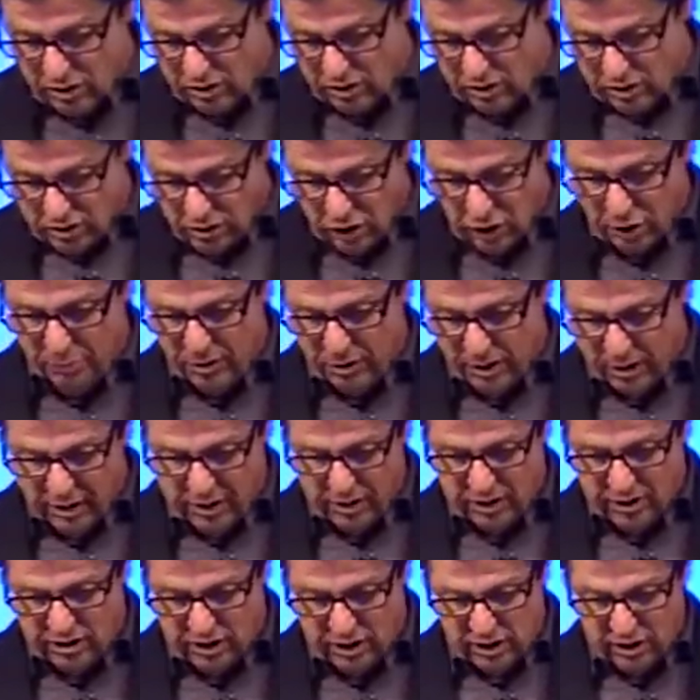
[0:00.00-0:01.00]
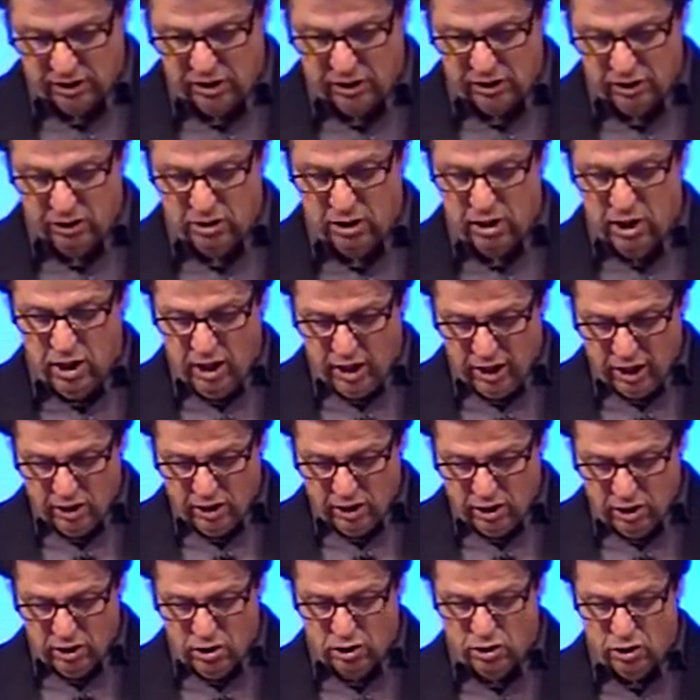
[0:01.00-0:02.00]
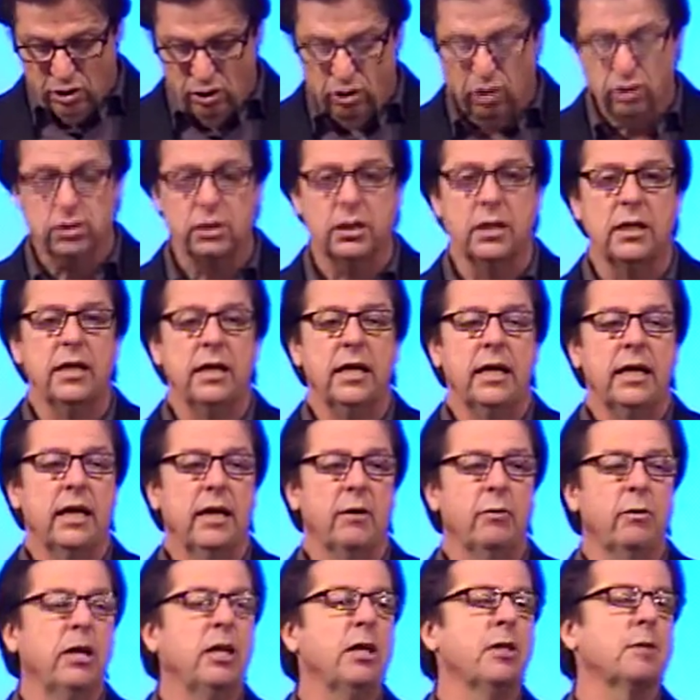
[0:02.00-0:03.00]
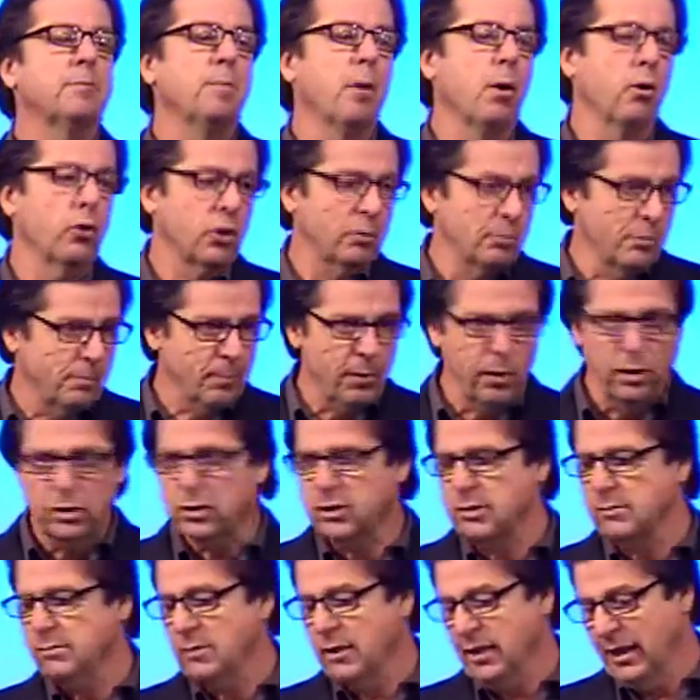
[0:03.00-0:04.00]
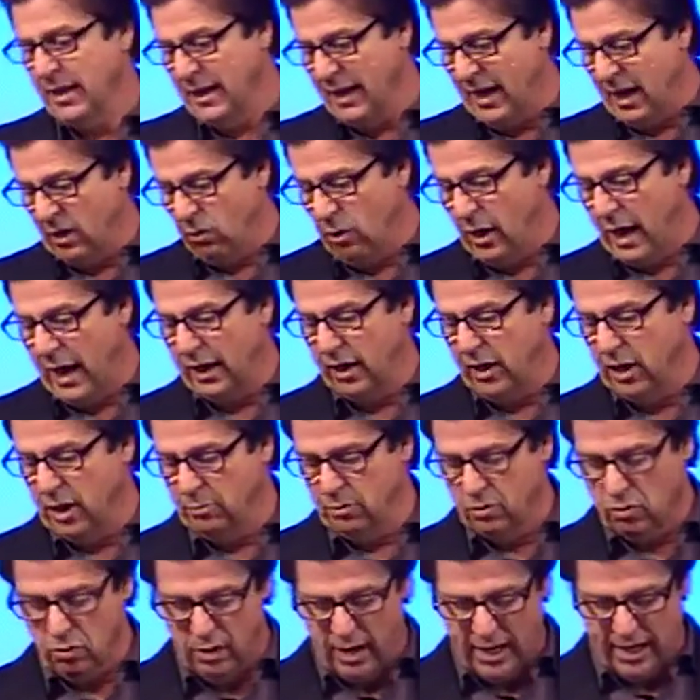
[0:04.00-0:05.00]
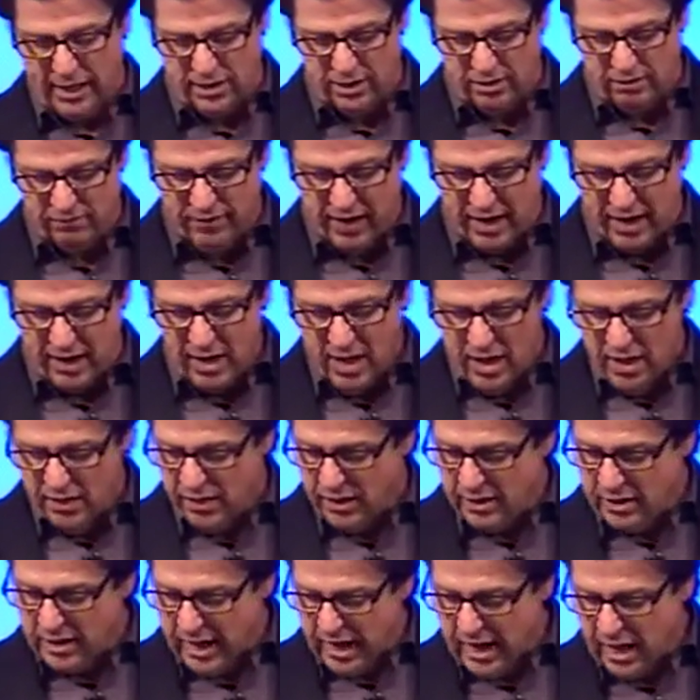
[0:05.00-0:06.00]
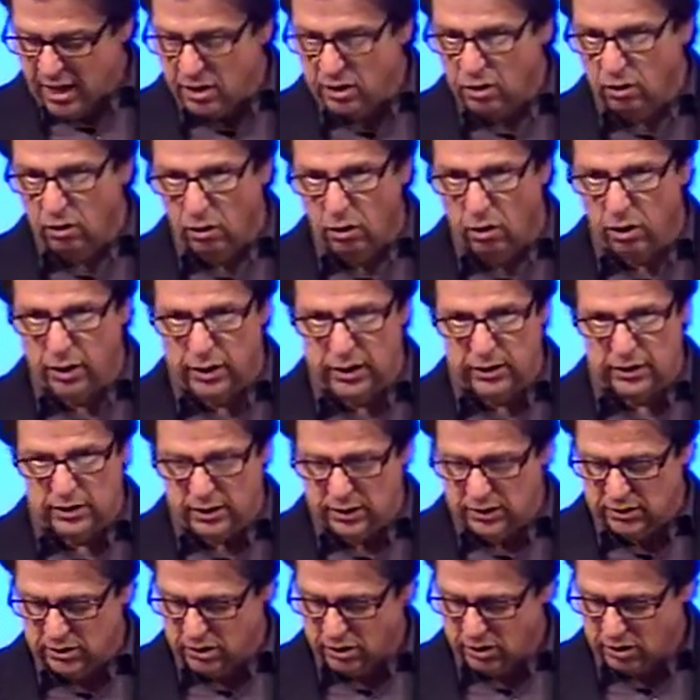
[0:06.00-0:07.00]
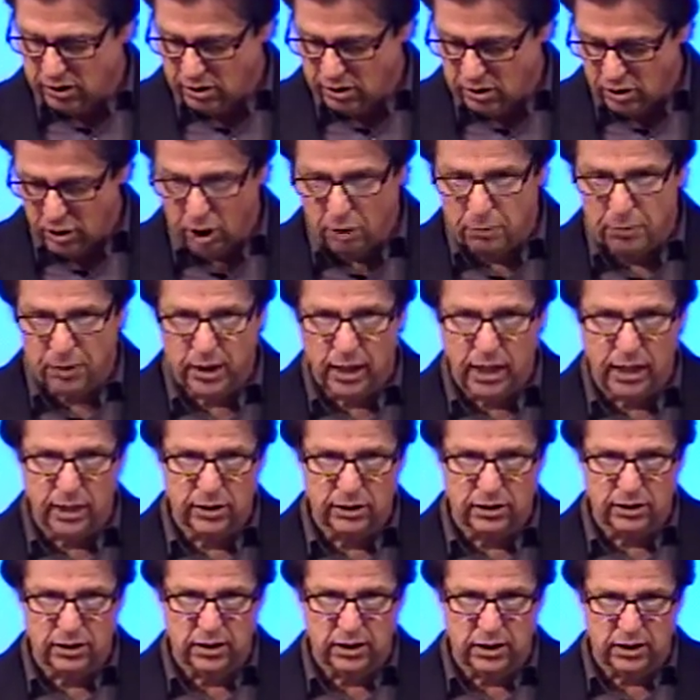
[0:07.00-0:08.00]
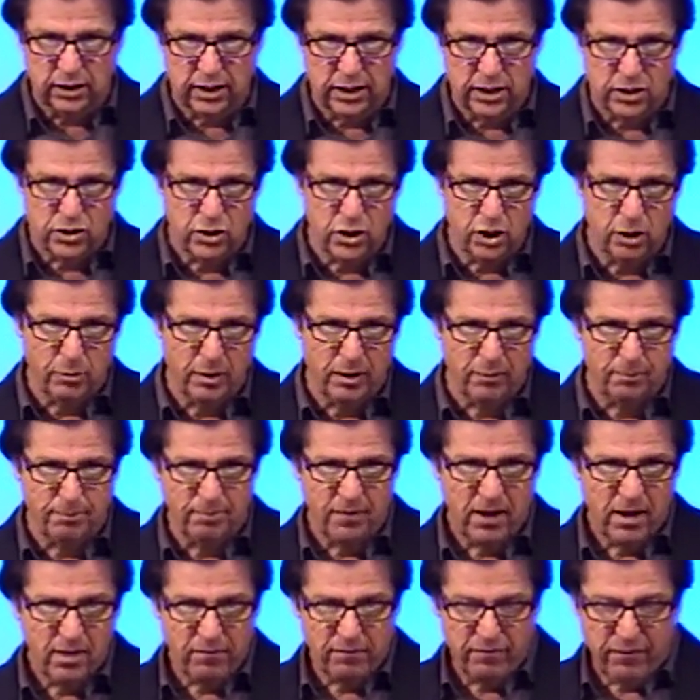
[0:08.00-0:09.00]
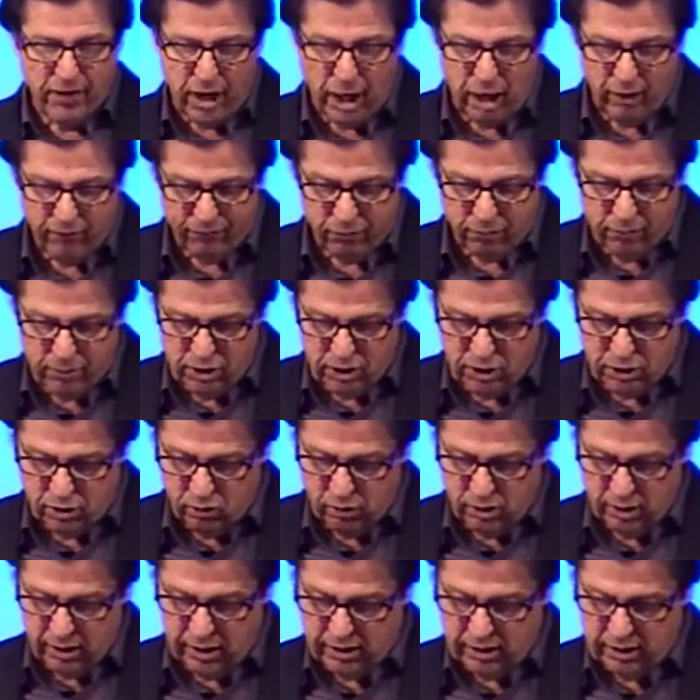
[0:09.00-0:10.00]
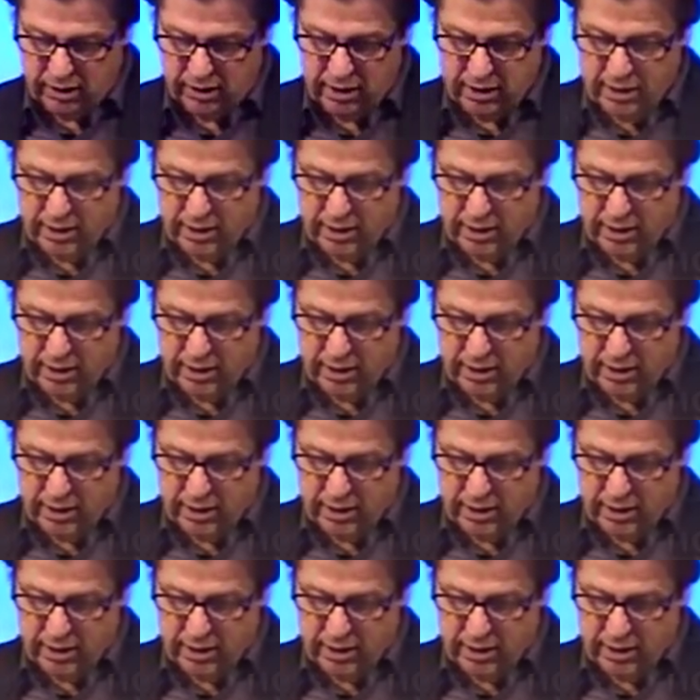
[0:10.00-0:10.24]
is the terminology he, he used. And when he spoke to them in person, and now writing them twice. In fact, the day of the Lord is, is, is a terminology that they should have been very familiar with.